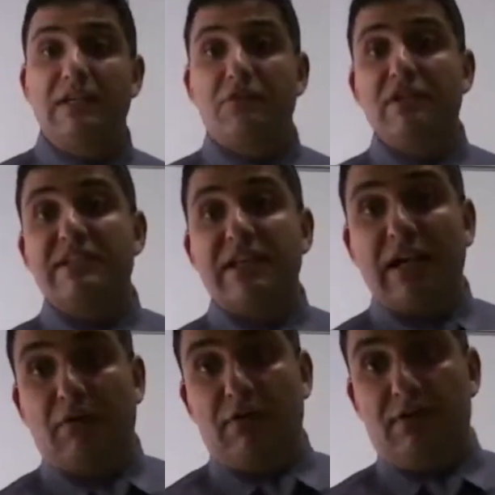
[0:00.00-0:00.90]

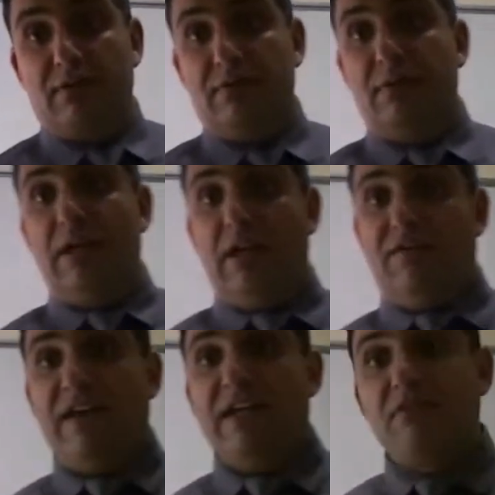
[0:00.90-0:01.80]
the current,
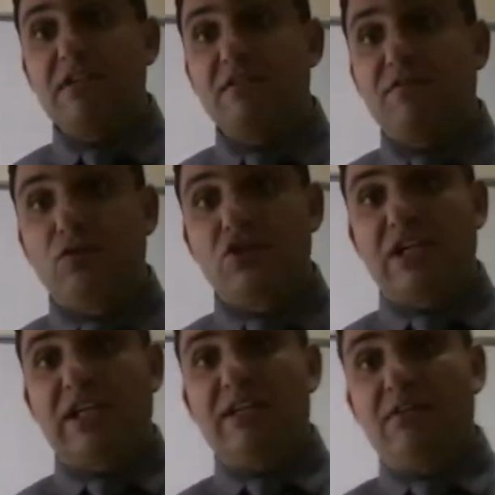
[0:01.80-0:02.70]
if I increase the
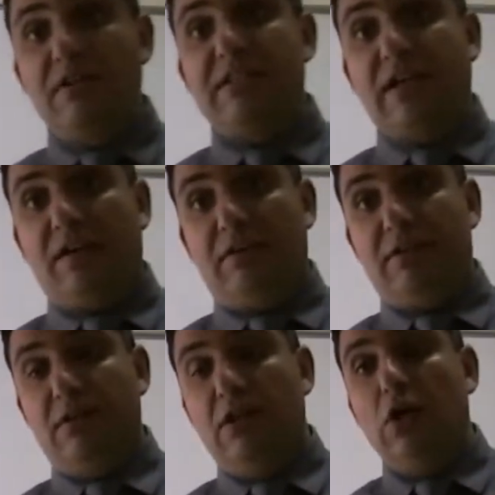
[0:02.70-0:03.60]
voltage and I decrease the
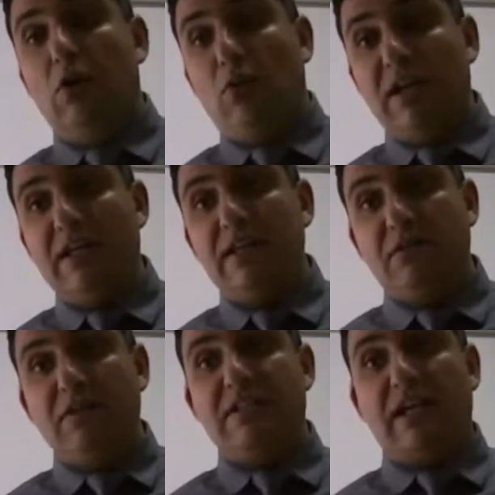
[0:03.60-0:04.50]
current, when
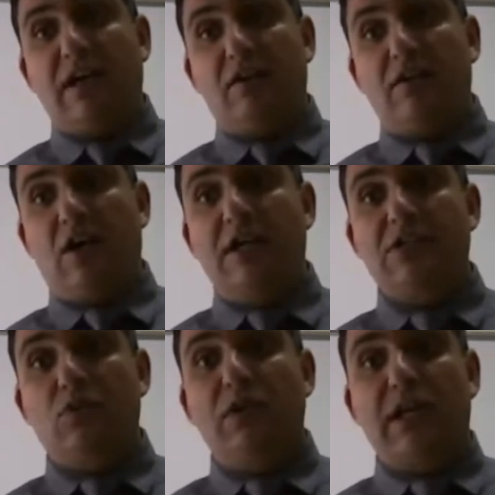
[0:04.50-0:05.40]
I decrease the current,
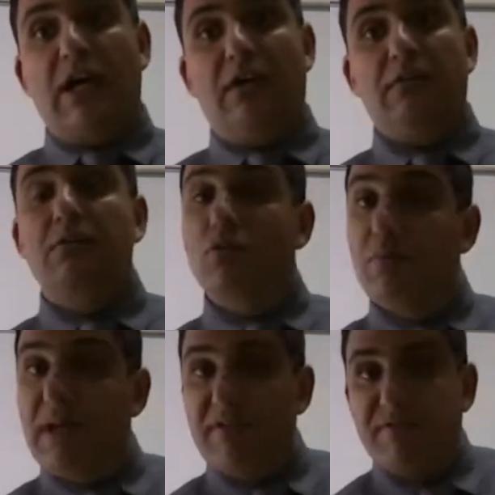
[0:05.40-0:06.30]
I squared
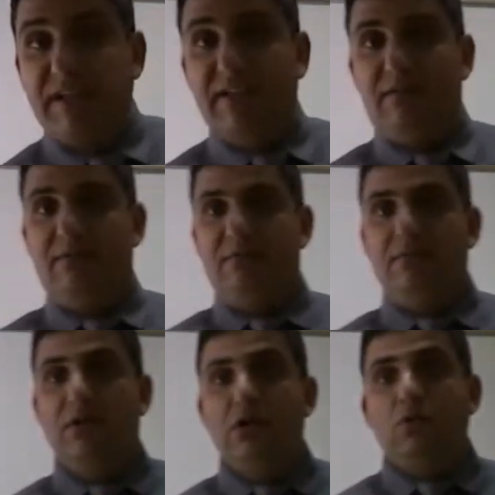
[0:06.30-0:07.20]
R will be affected,
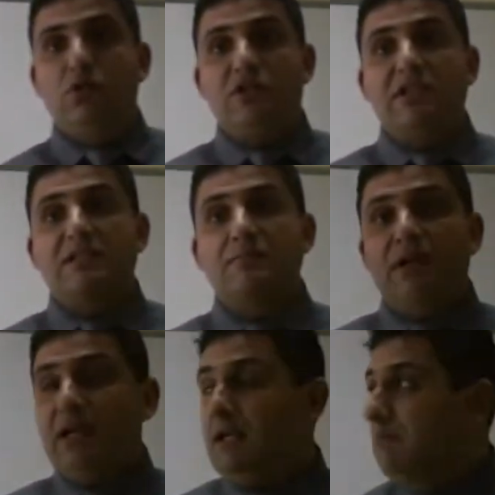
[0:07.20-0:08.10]

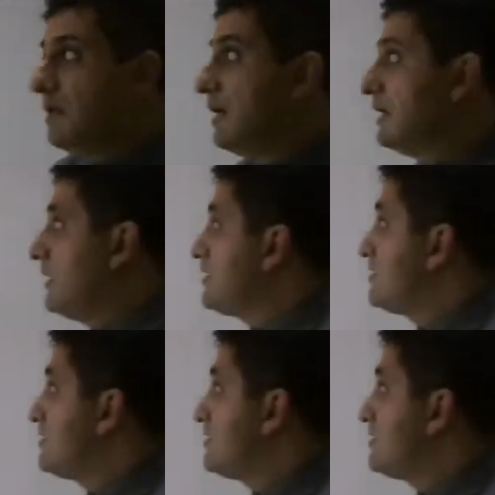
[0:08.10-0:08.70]
that's my aim.